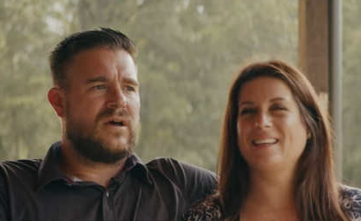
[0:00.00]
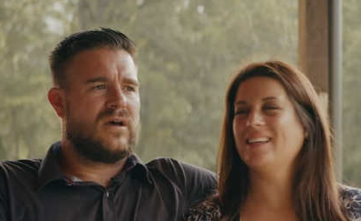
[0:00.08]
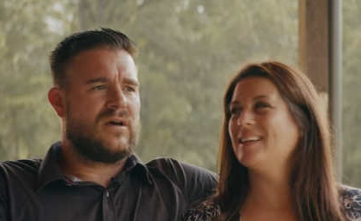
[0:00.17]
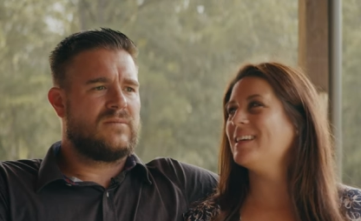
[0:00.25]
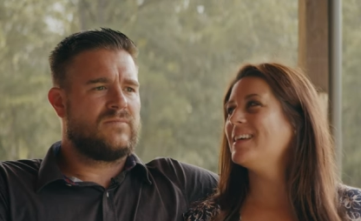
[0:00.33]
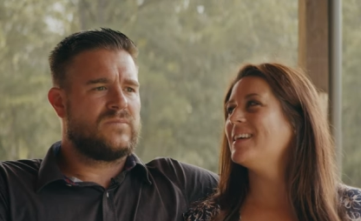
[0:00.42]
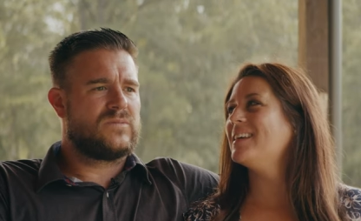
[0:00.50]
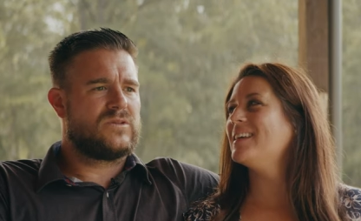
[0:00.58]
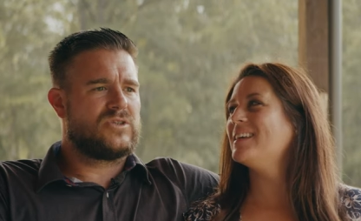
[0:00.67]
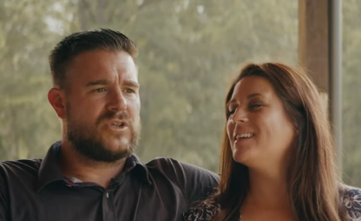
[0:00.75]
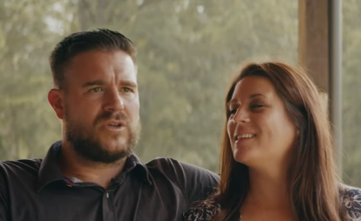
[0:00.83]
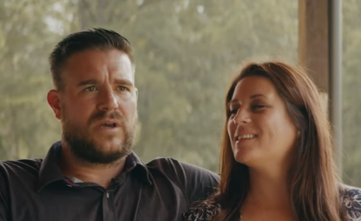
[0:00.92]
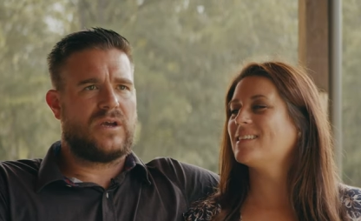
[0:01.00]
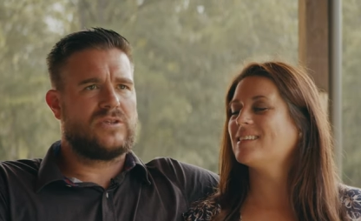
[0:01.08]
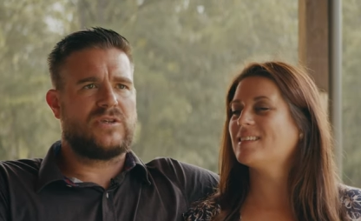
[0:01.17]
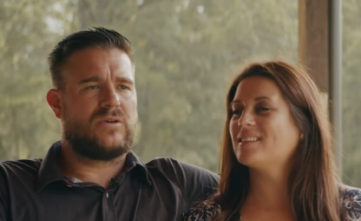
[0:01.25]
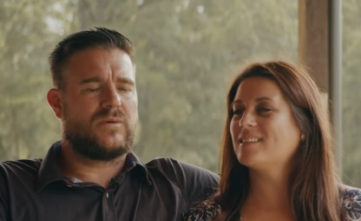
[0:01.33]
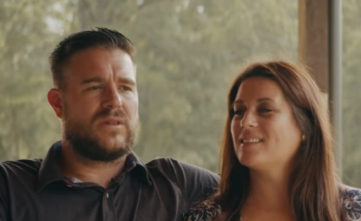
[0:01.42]
Speaker 1: um, gen- a
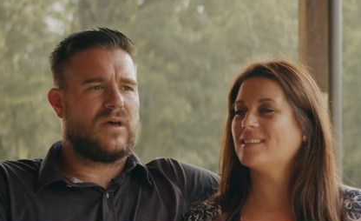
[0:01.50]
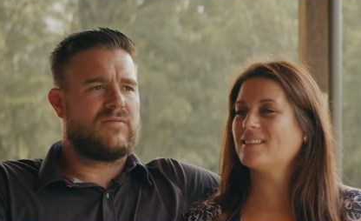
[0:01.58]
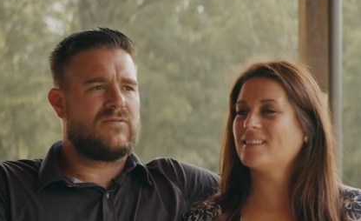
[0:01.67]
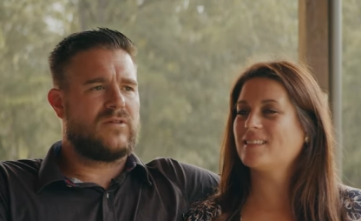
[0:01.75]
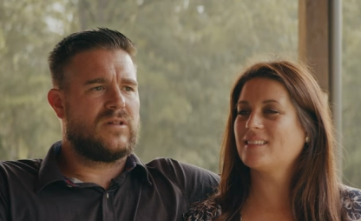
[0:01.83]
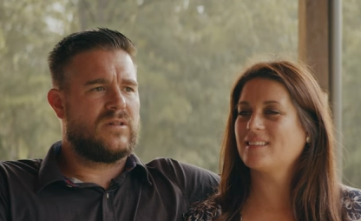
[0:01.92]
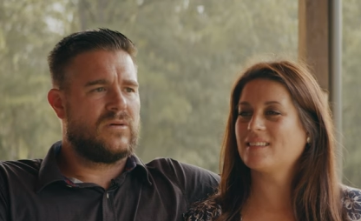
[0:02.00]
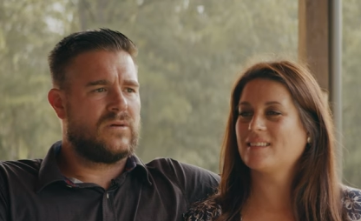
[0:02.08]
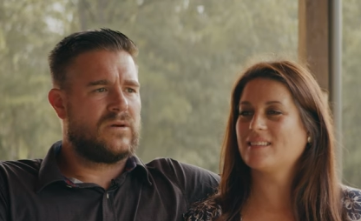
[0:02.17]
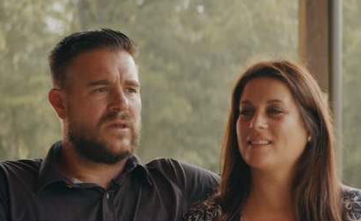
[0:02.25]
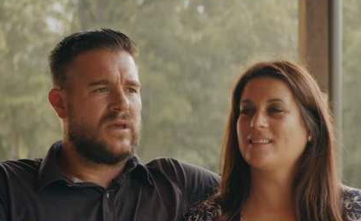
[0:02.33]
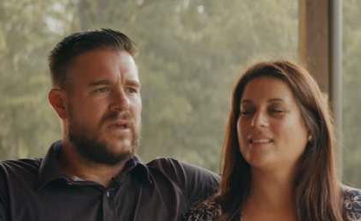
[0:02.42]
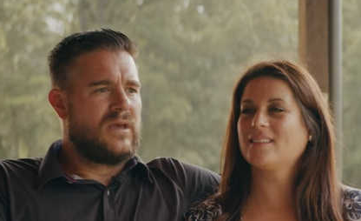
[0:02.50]
genuine love for the Lord.